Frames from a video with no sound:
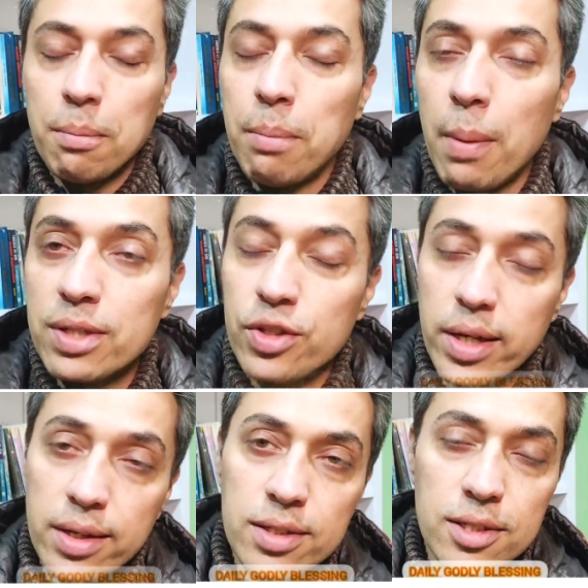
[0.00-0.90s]
Baba
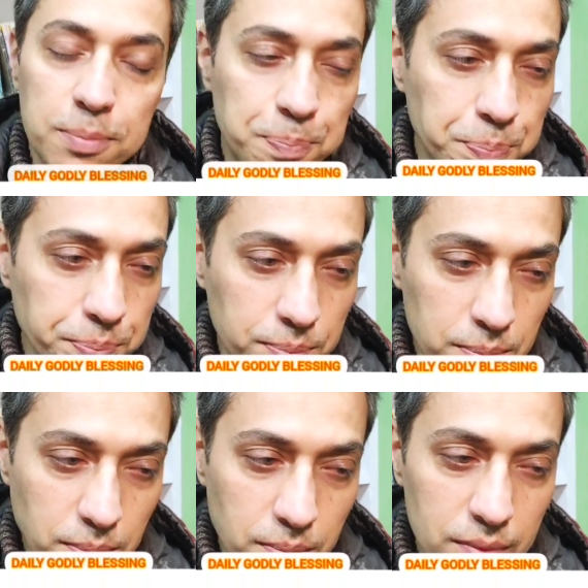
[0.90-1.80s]
says
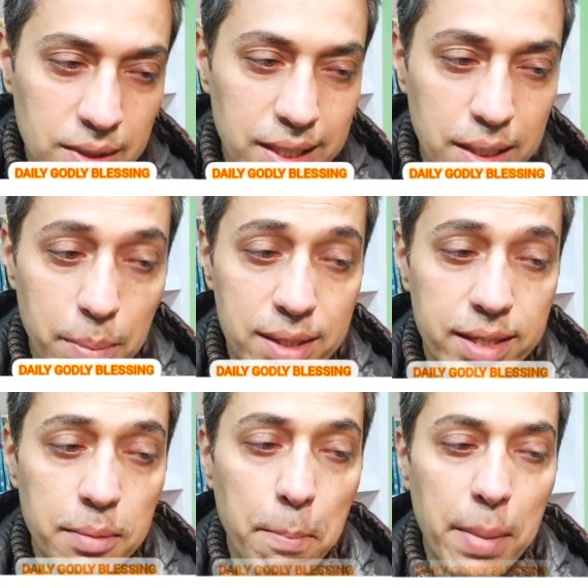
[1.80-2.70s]
in the
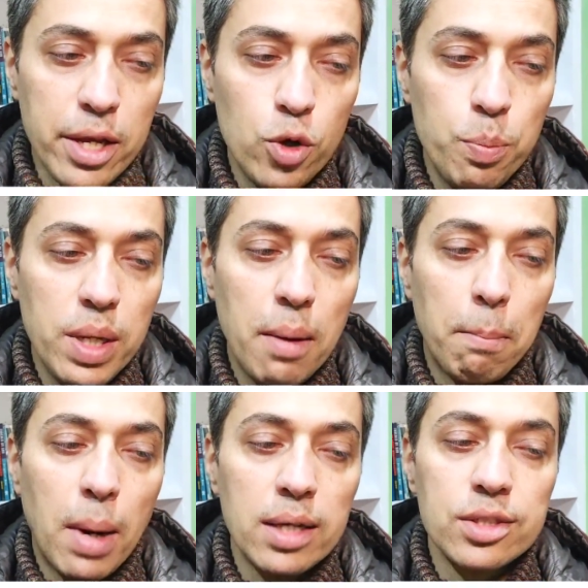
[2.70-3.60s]
blessing, may you be a
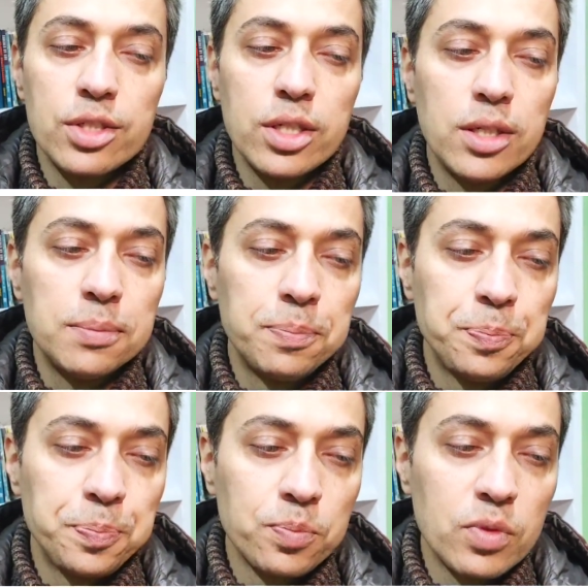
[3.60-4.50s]
master
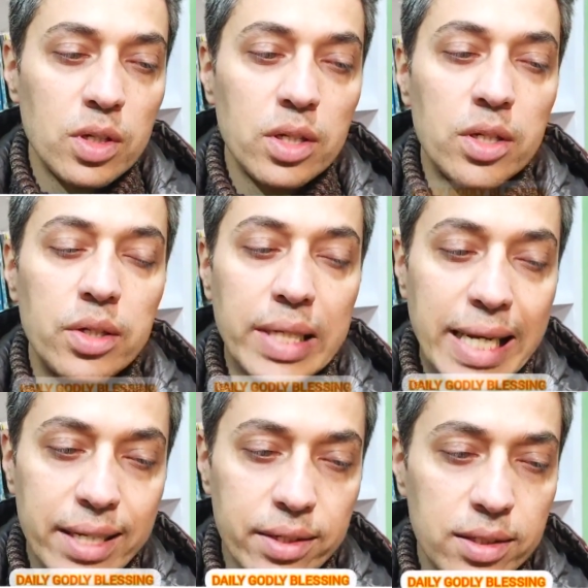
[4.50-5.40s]

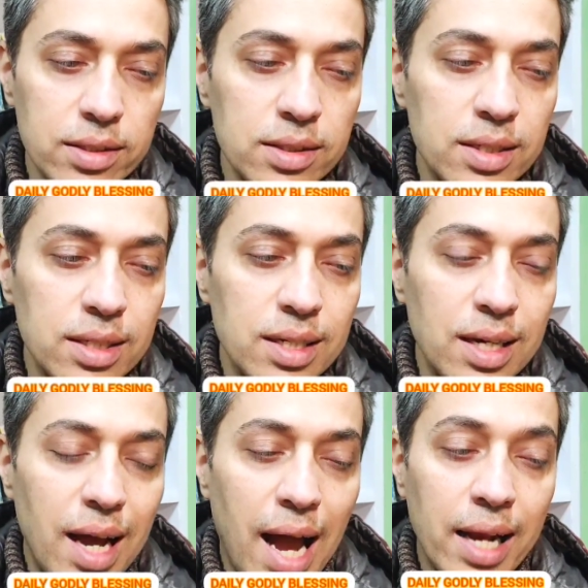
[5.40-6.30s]
creator
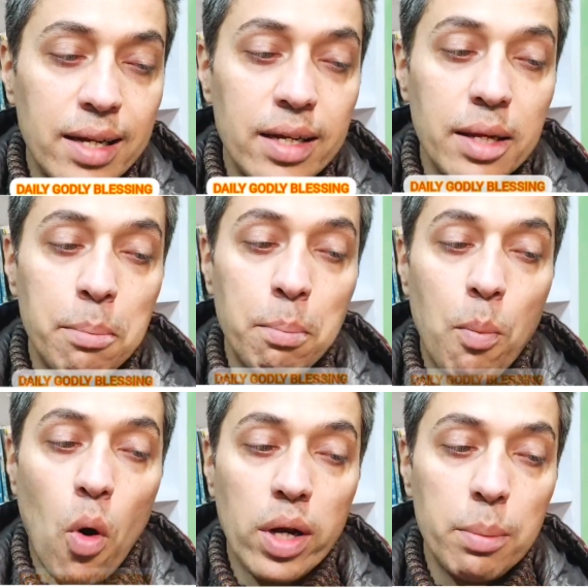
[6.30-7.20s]
and an
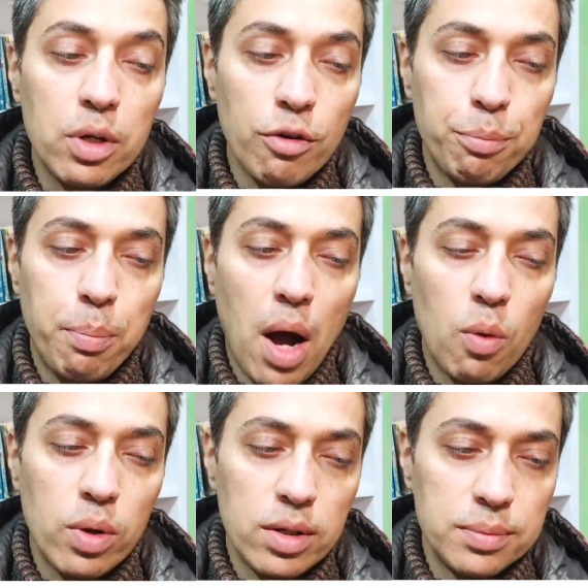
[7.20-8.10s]
embodiment of
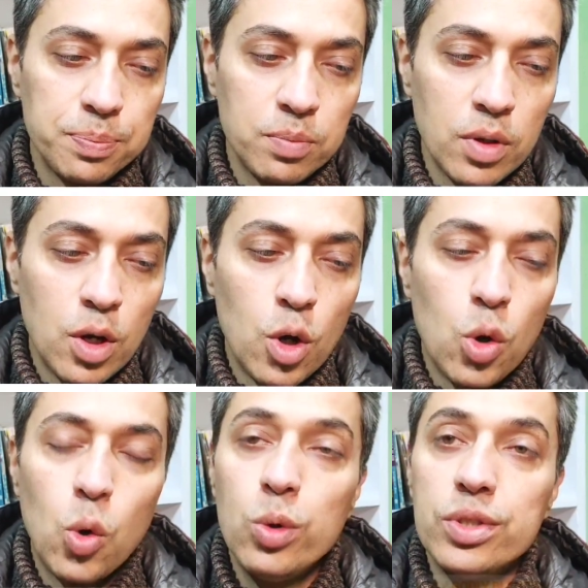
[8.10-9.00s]
power,
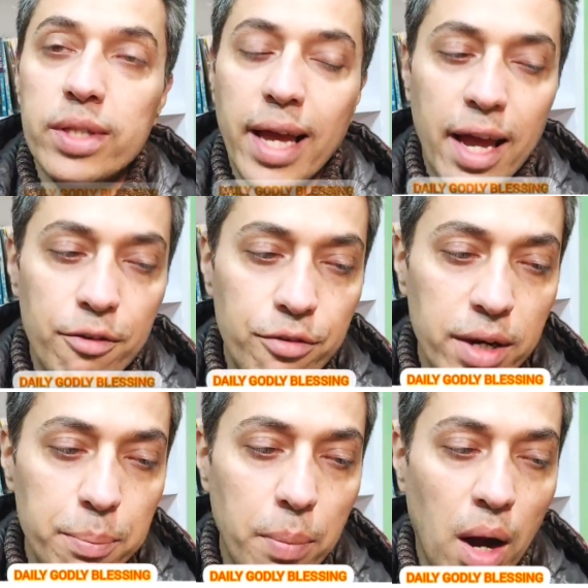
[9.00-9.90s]
whose
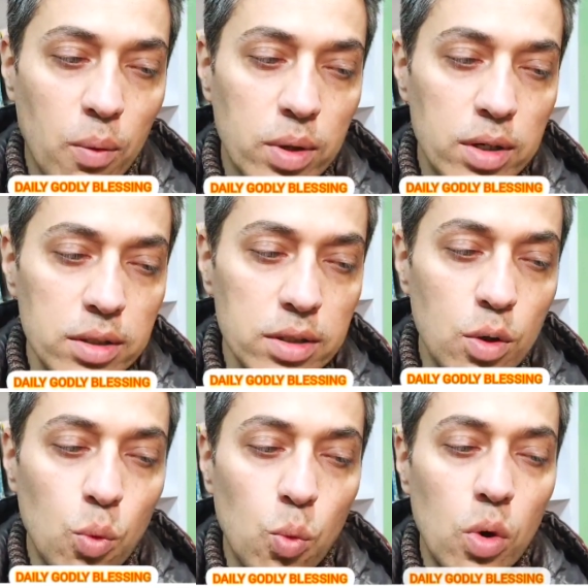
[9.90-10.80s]
every power
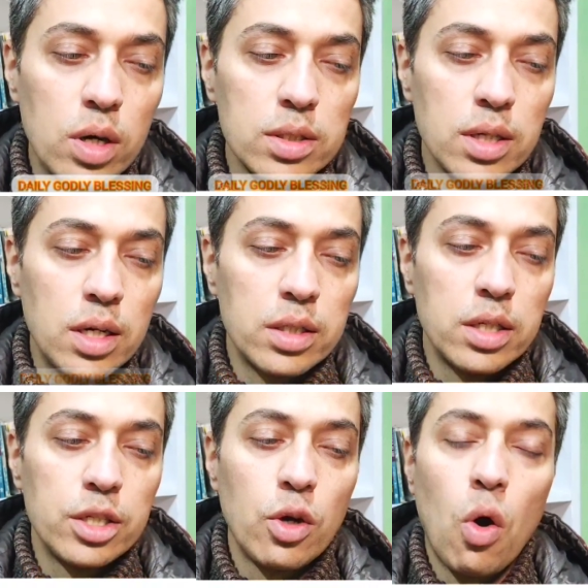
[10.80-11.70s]
works
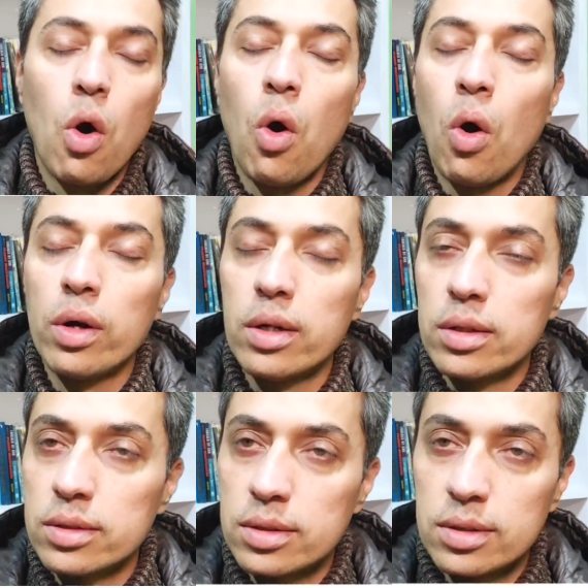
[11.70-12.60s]
under your
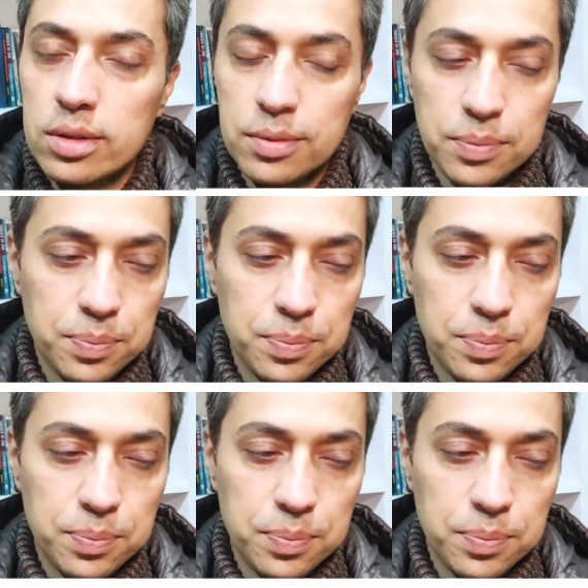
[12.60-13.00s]
orders.